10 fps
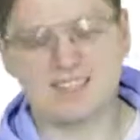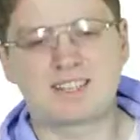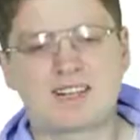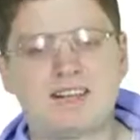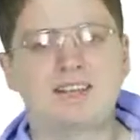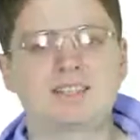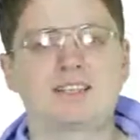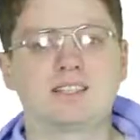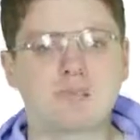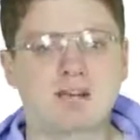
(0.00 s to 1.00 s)
it is clear
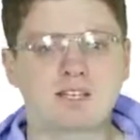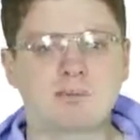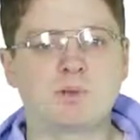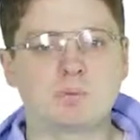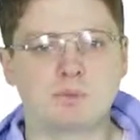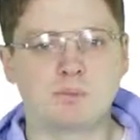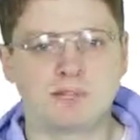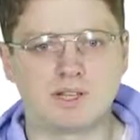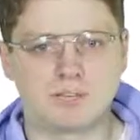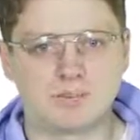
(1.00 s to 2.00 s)
that the maximal
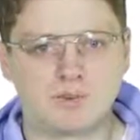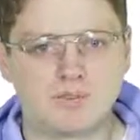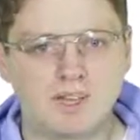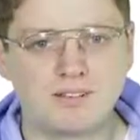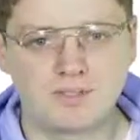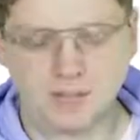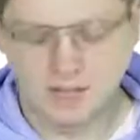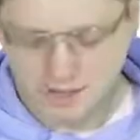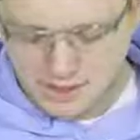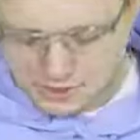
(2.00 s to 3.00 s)
possible number of leaves
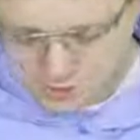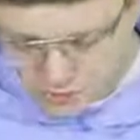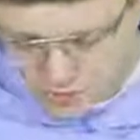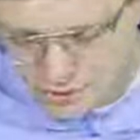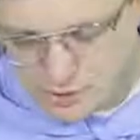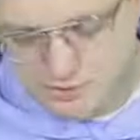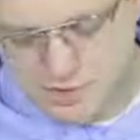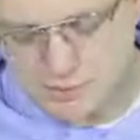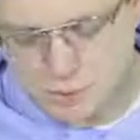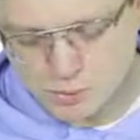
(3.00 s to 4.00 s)
in a tree of
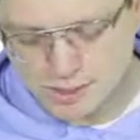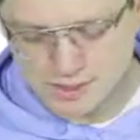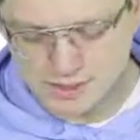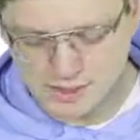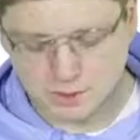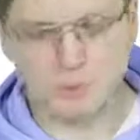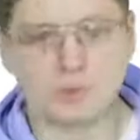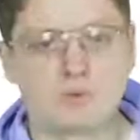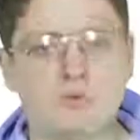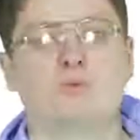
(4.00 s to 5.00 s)
depth 1 is
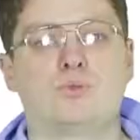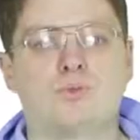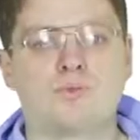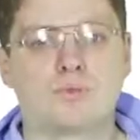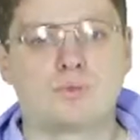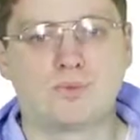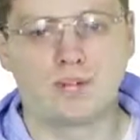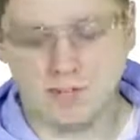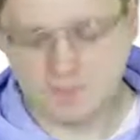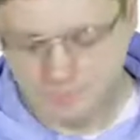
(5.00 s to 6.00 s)
equal to 2,
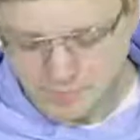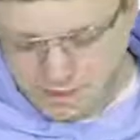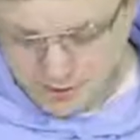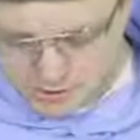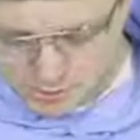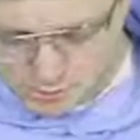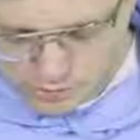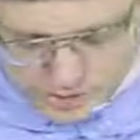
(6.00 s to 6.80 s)
right? So